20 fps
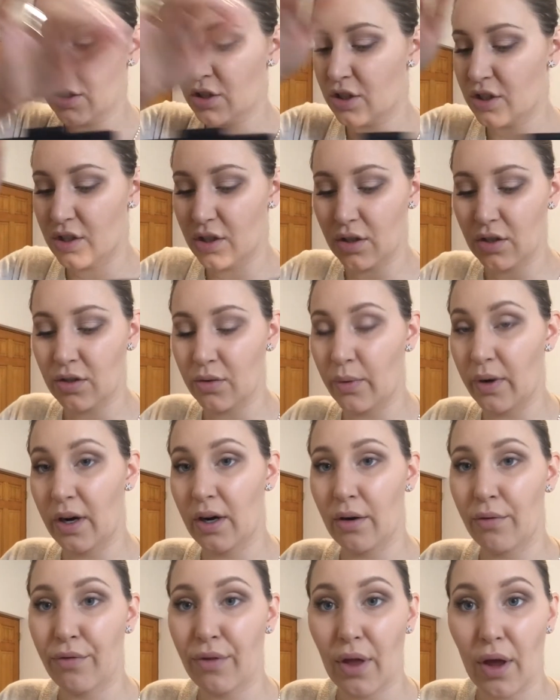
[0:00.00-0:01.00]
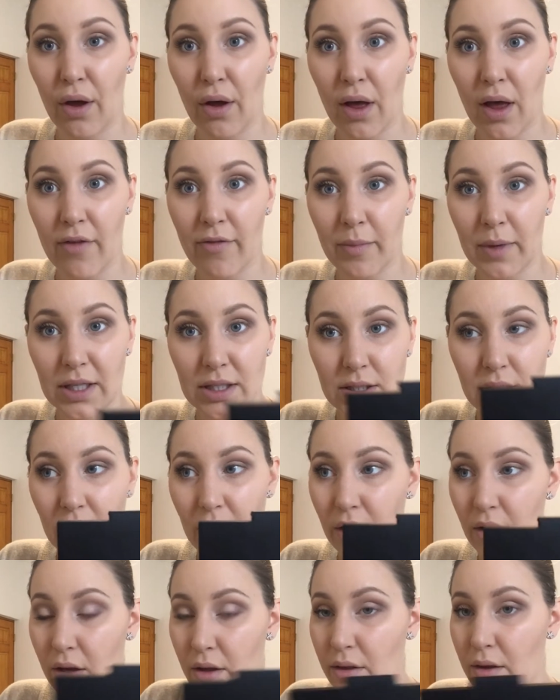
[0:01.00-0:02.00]
just looks weird if they all have
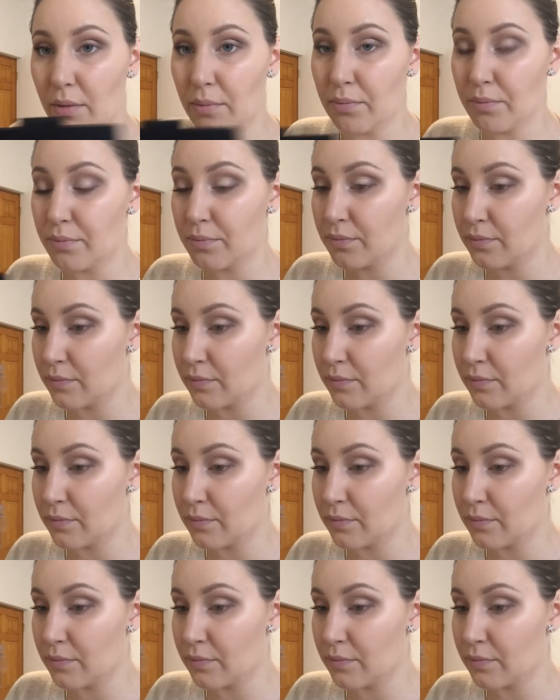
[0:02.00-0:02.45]
mascara on them.